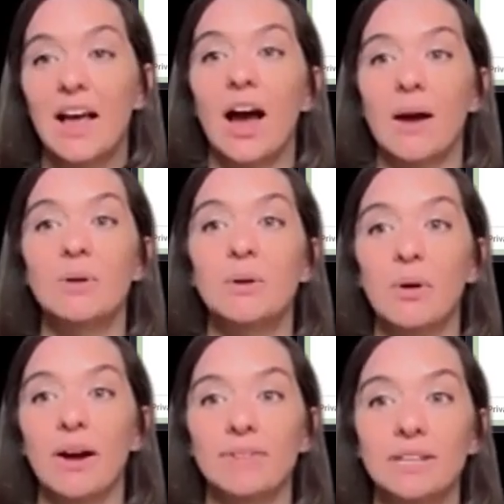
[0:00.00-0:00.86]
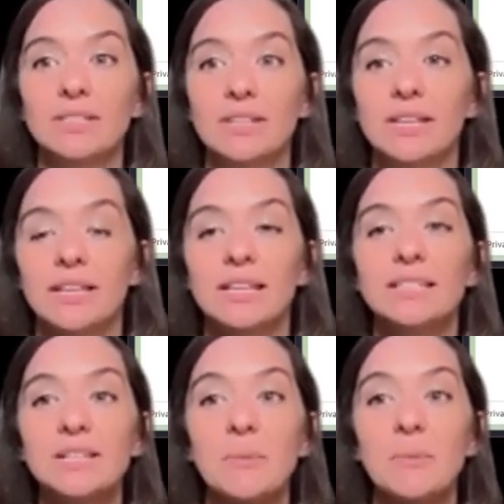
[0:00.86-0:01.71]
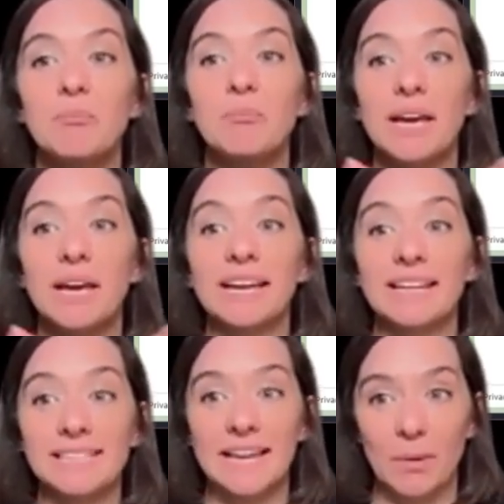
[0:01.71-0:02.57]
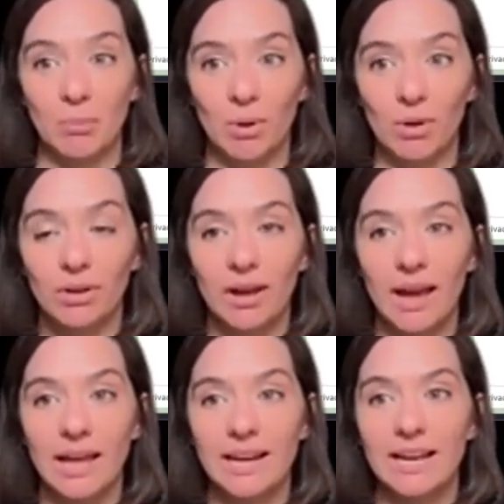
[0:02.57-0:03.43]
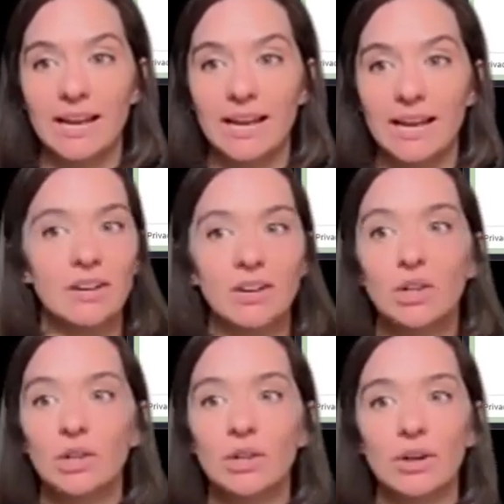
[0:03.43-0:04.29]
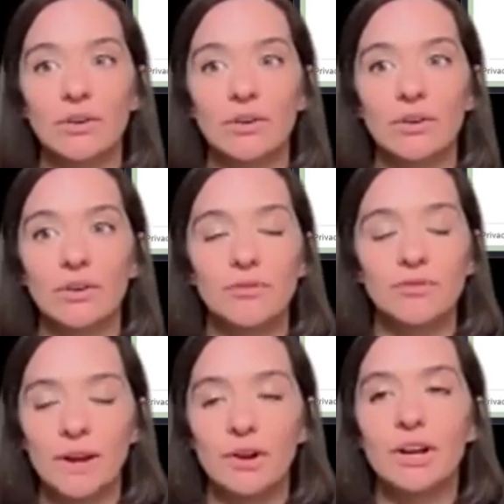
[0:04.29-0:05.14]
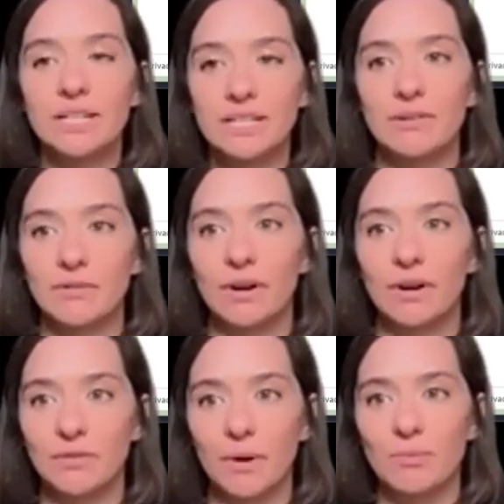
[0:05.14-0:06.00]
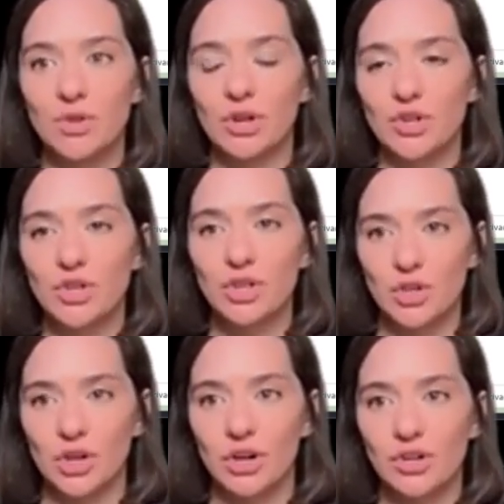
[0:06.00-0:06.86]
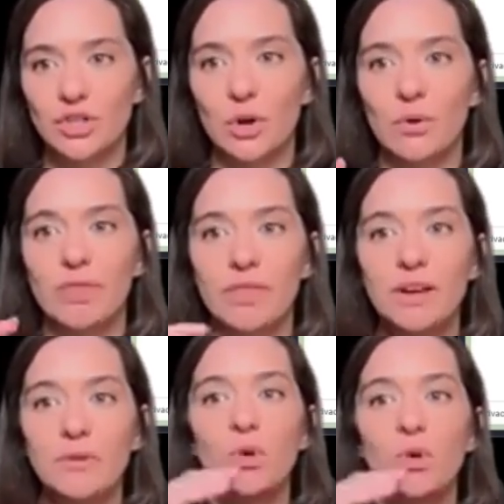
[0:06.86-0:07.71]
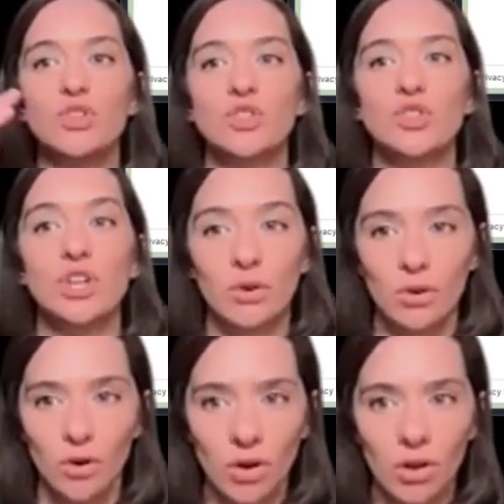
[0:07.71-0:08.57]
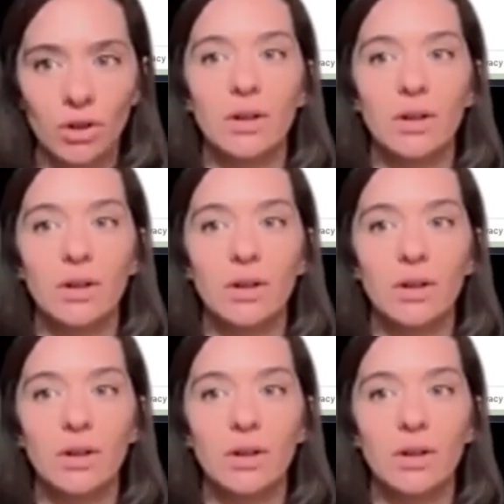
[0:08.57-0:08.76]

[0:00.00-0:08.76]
I'm going to preface this is a big example and it's going to look very different from church to church. So think more general.